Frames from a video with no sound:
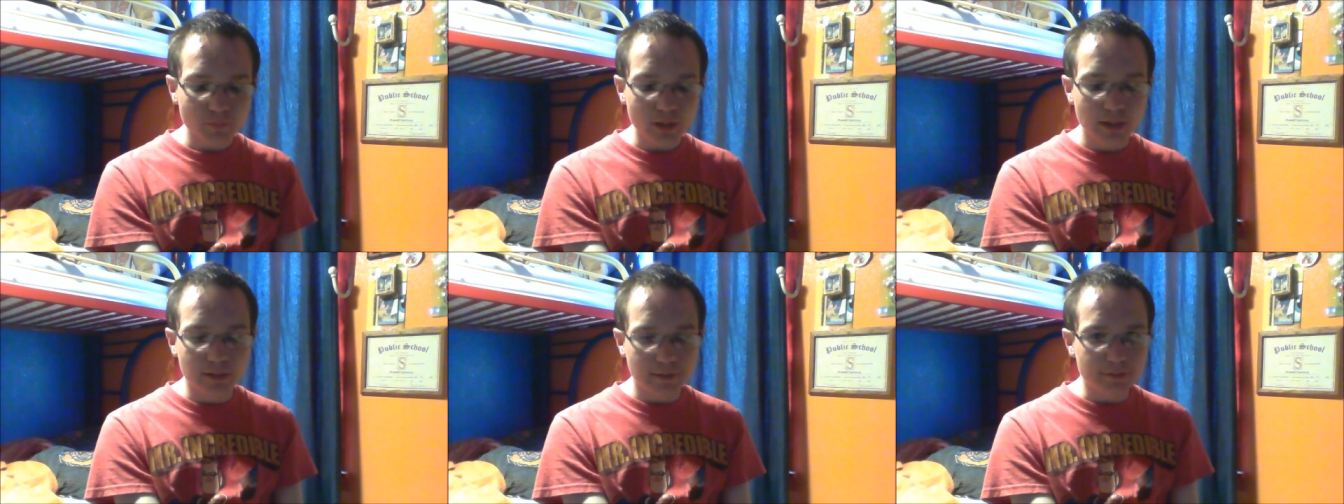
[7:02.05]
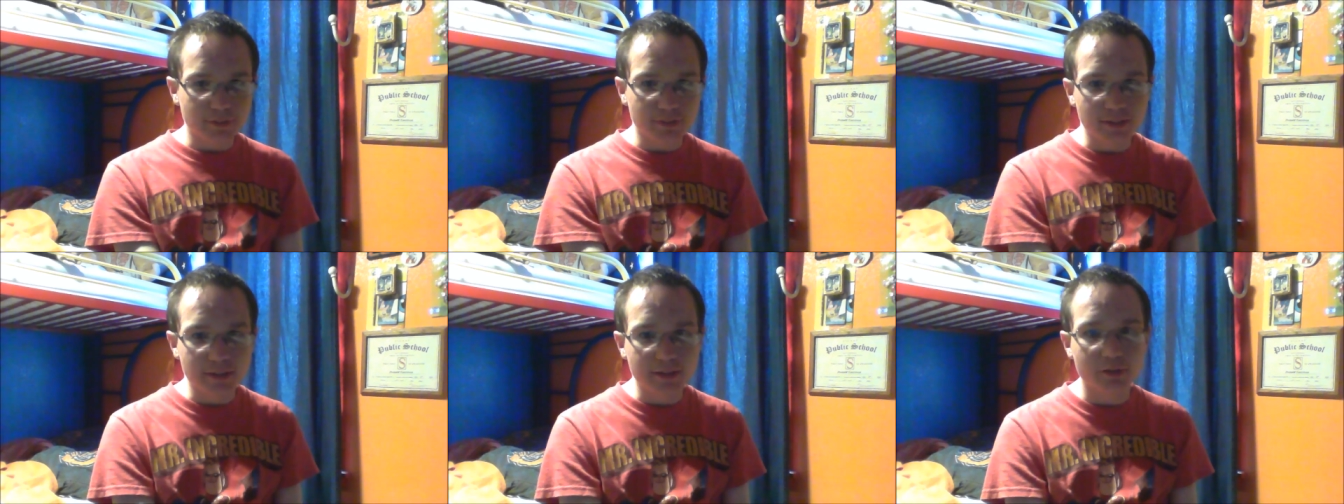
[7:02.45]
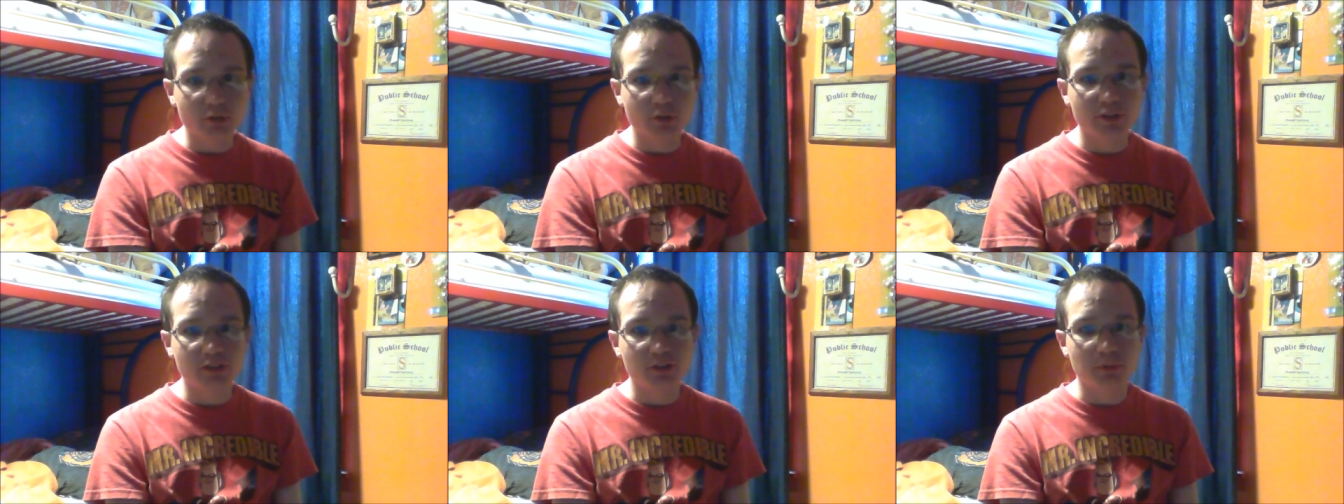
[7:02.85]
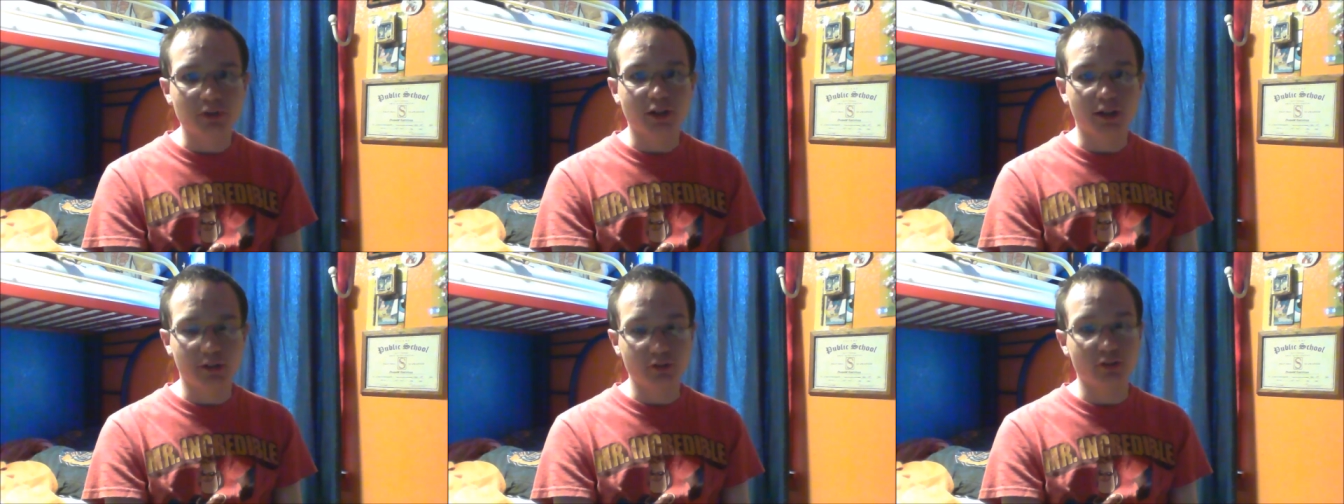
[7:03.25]
I'd like to say that Crazy
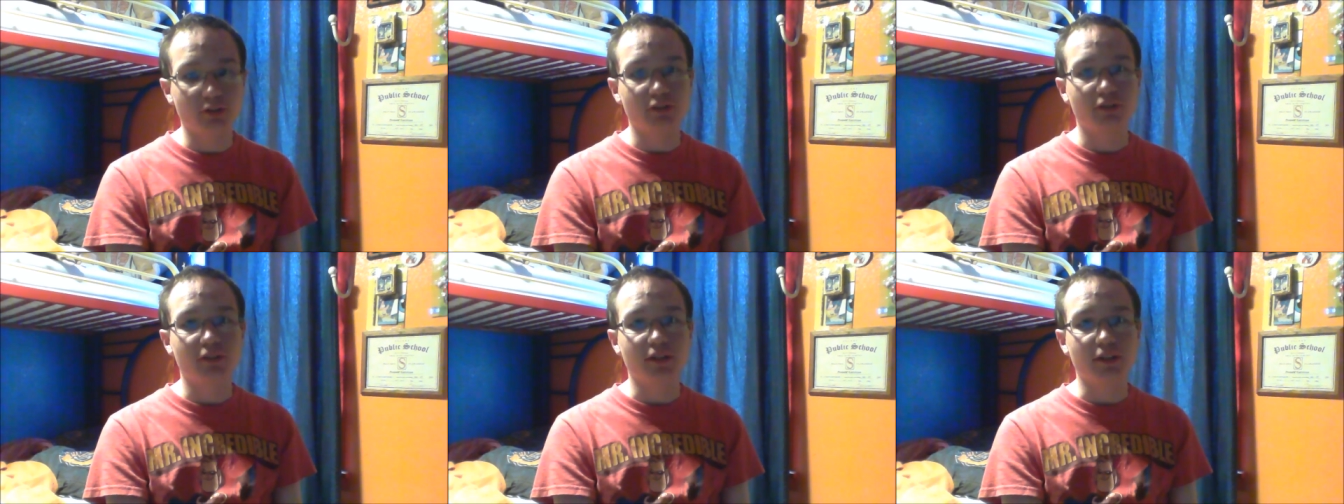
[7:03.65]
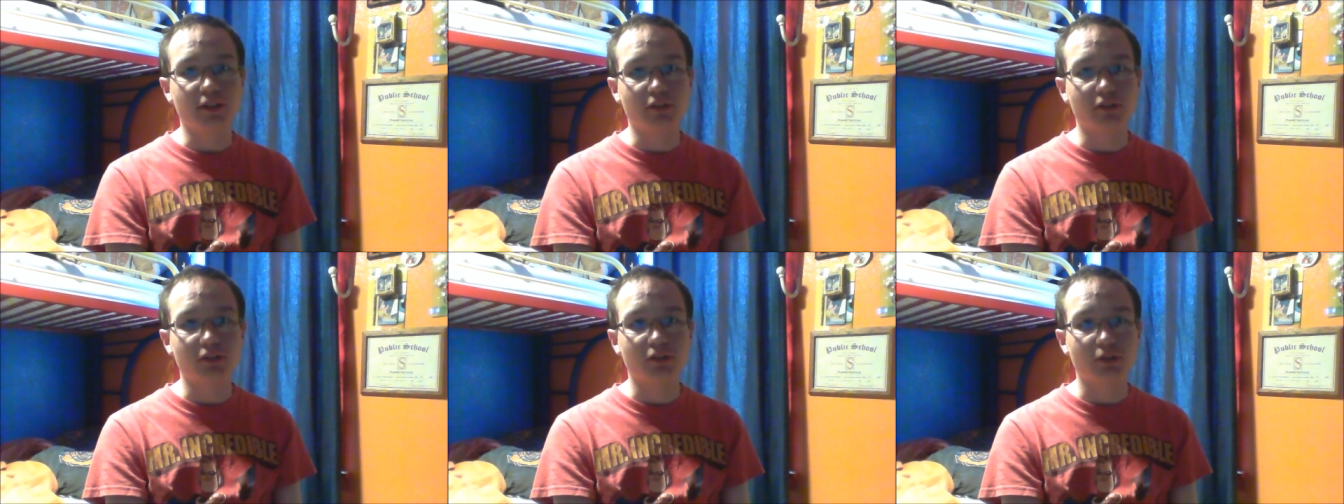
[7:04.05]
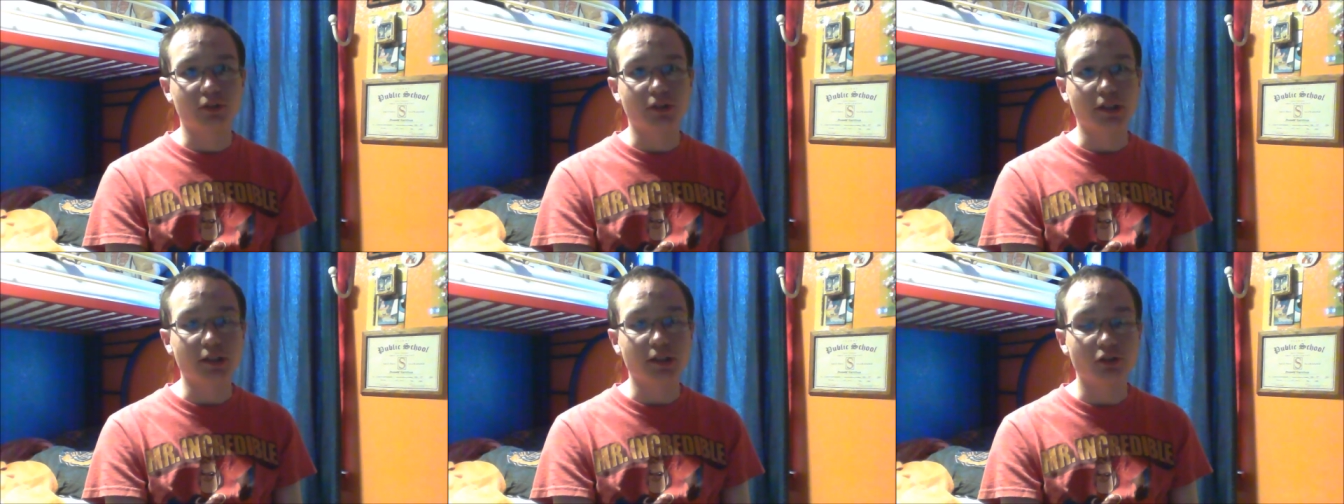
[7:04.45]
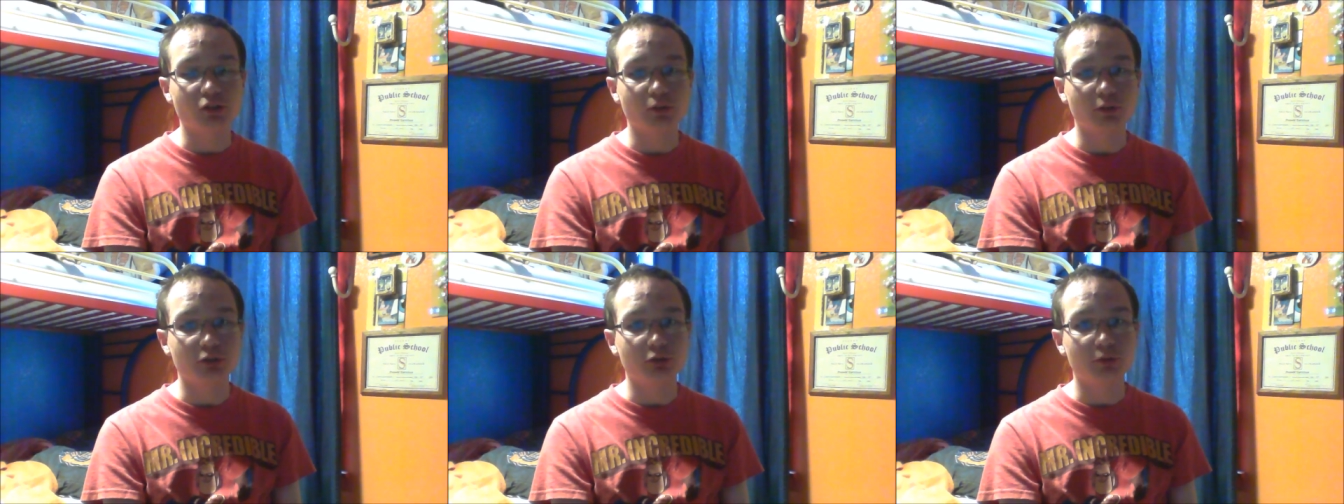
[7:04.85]
Productions is turning
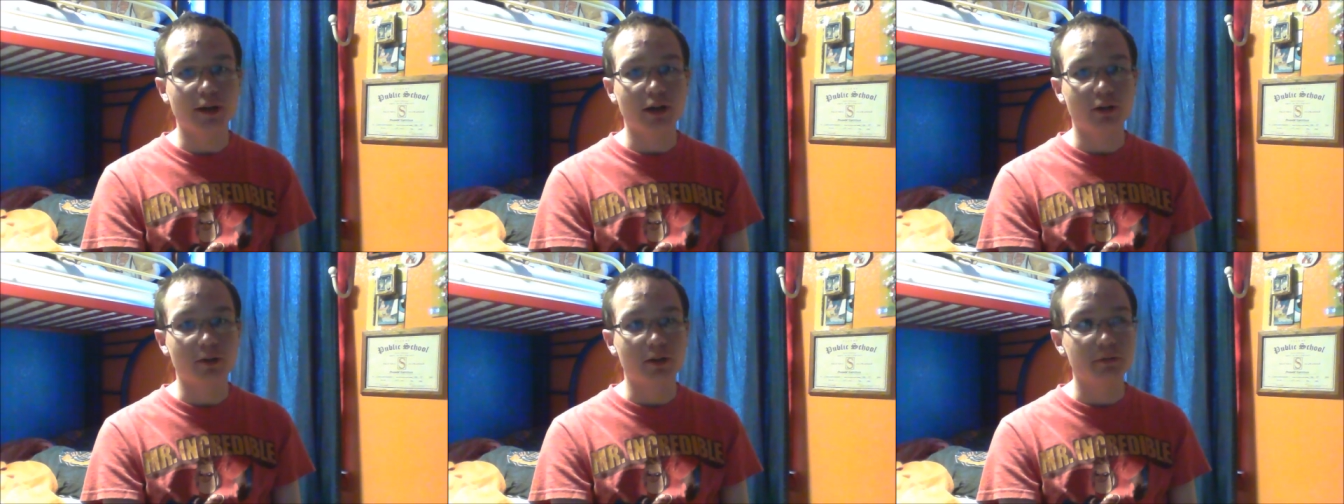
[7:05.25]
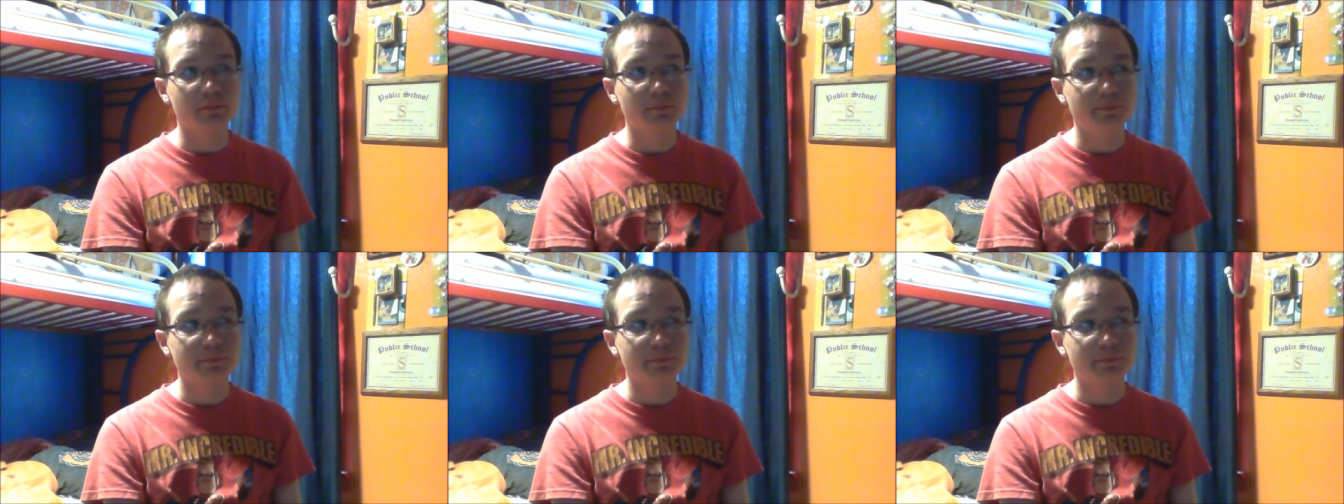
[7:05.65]
into a new era.